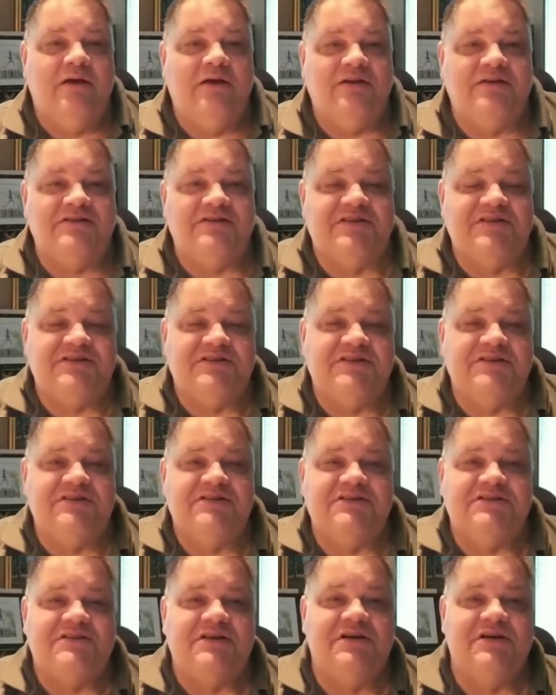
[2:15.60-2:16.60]
As this
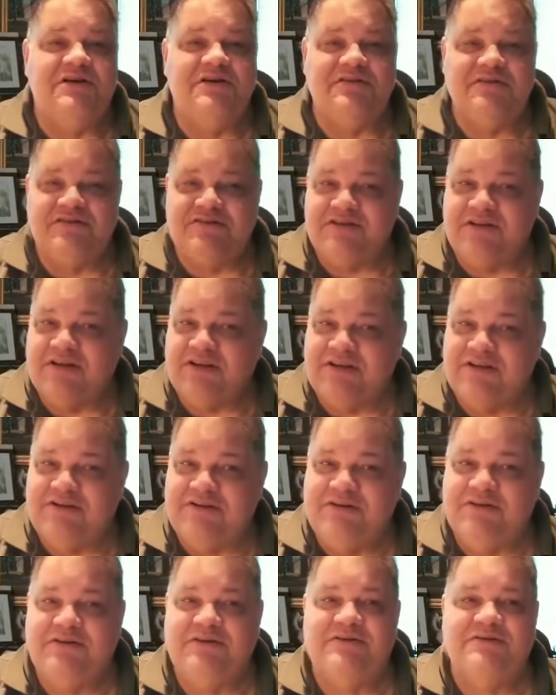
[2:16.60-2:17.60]
is the second
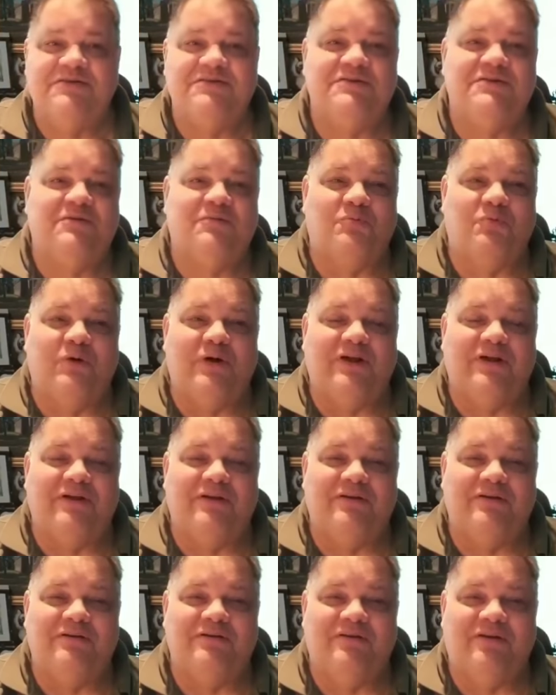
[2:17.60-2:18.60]
week,
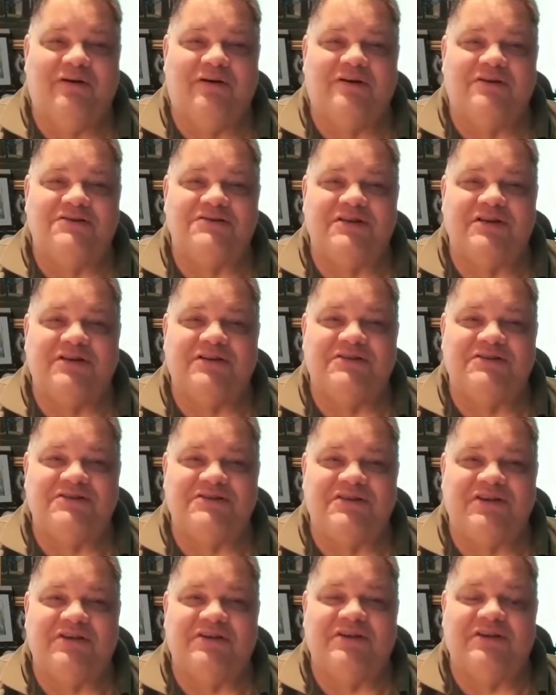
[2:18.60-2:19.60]
uh, second
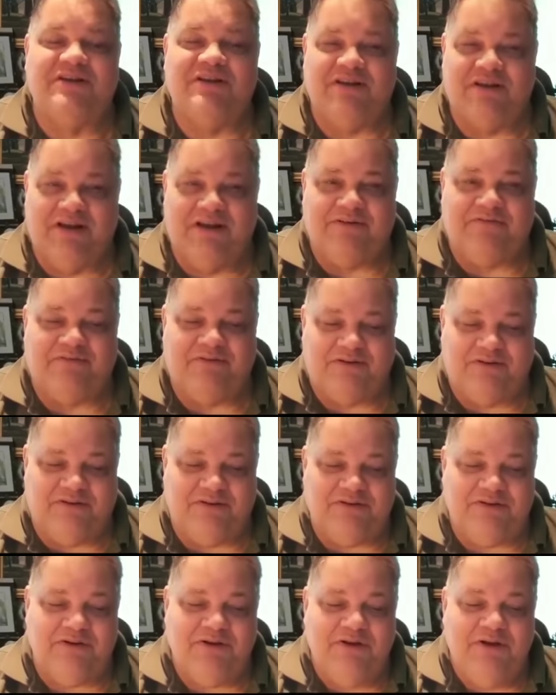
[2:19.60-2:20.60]
Sunday in
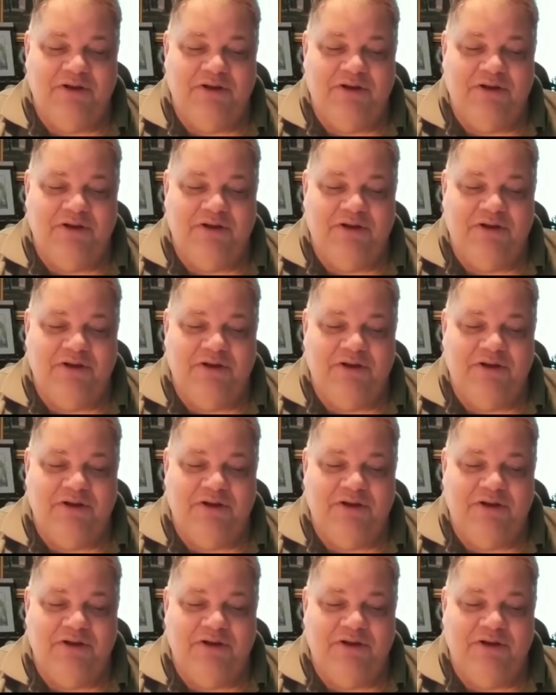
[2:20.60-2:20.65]
Advent,